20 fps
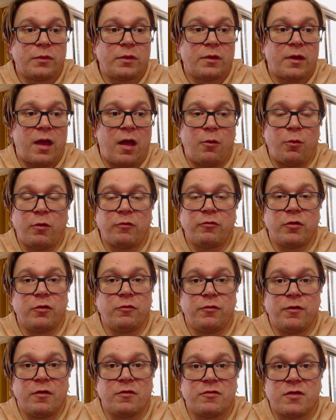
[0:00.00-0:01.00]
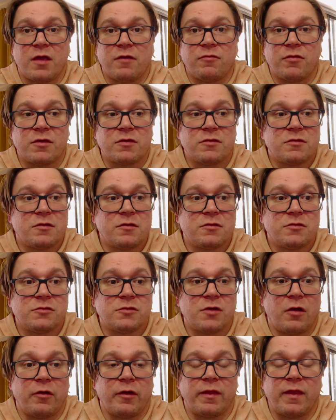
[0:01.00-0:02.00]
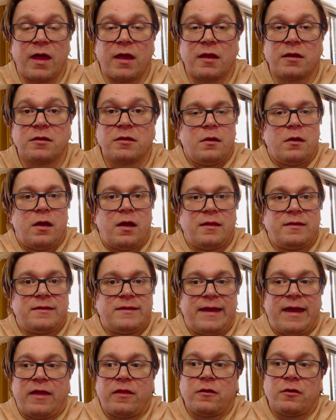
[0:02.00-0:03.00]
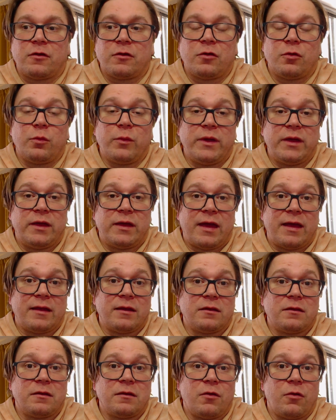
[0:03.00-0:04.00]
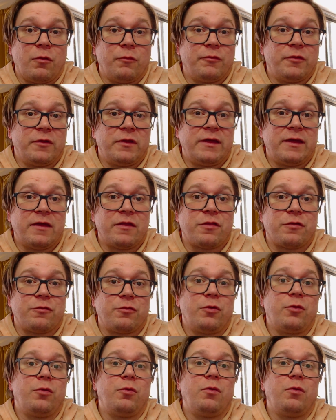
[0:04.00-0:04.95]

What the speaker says: however you feel safest sharing that. And together we can hopefully get through